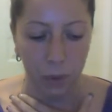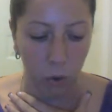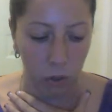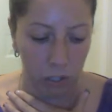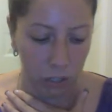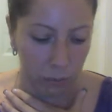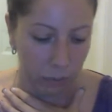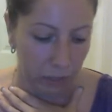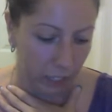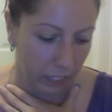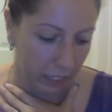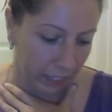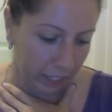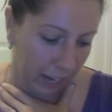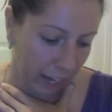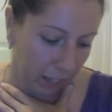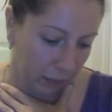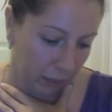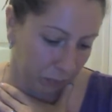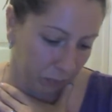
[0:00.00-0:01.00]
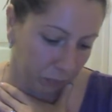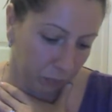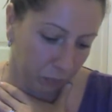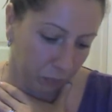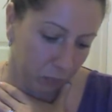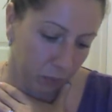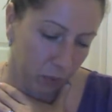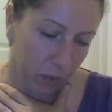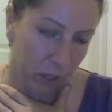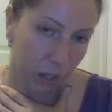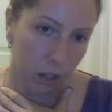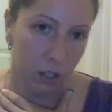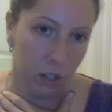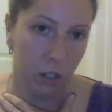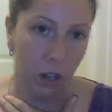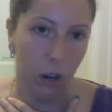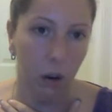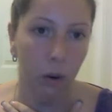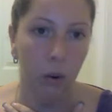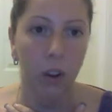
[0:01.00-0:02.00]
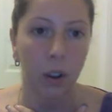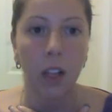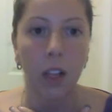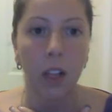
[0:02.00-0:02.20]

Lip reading: or something like that. So